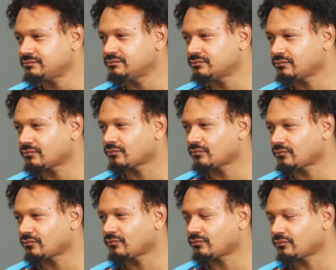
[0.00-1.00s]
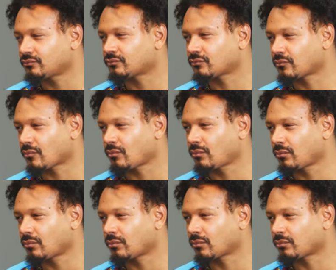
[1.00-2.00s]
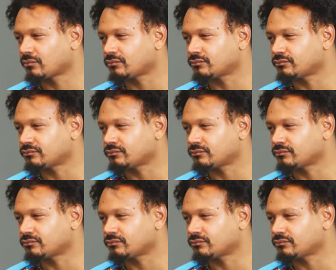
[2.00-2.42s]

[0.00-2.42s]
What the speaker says: The person shown says nothing.